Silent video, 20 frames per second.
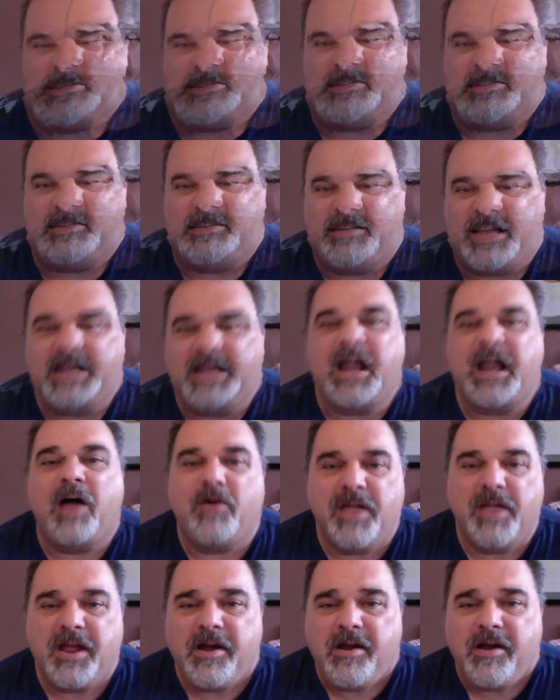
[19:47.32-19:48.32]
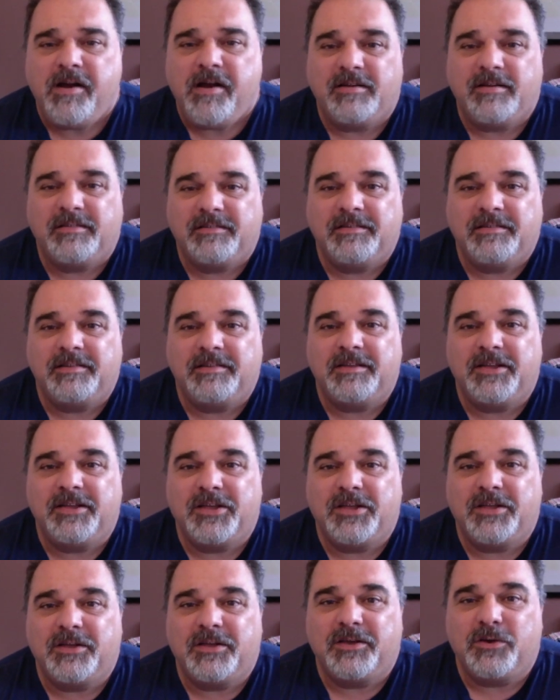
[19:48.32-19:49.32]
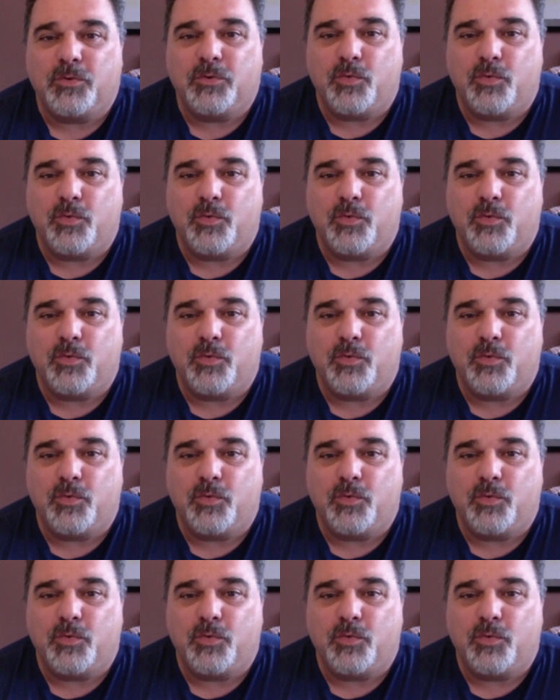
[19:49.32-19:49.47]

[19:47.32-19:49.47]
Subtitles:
And now here, we